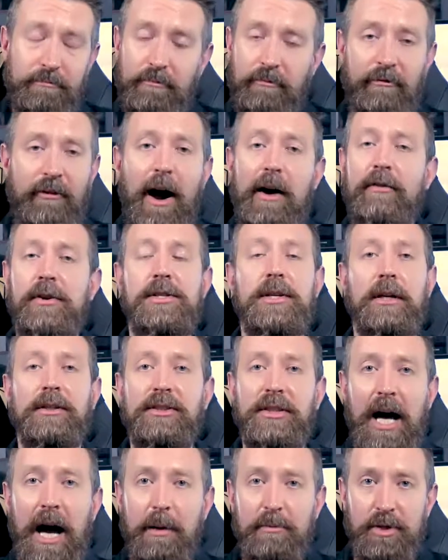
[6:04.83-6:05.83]
5 or 6
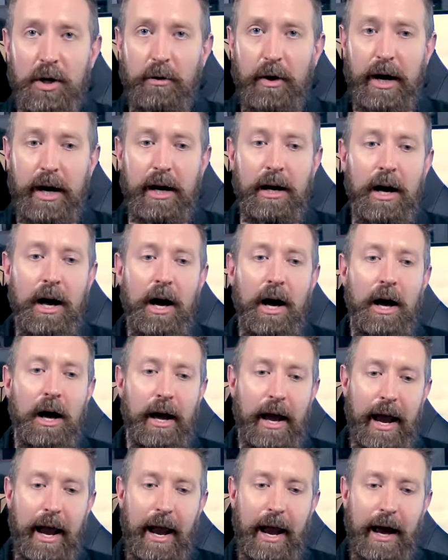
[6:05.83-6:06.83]
times already.
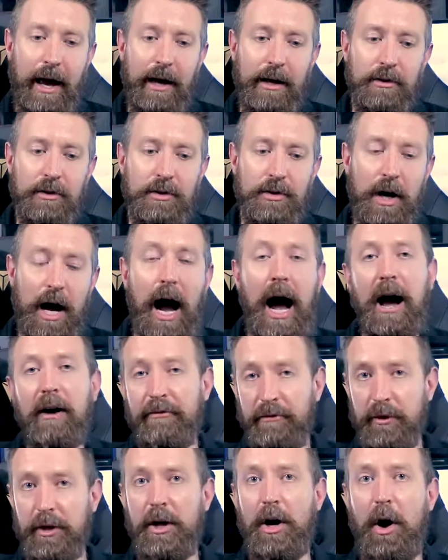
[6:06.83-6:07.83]
And
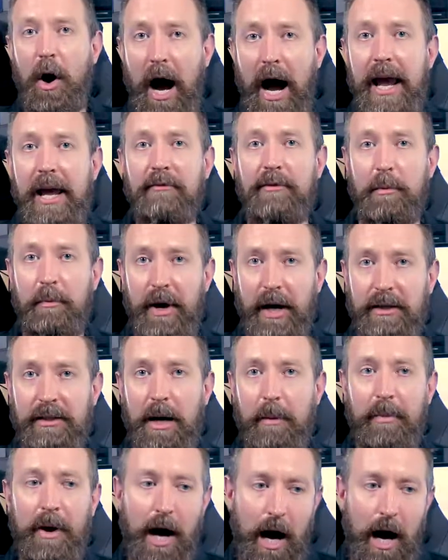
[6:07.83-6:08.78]
I even picked up,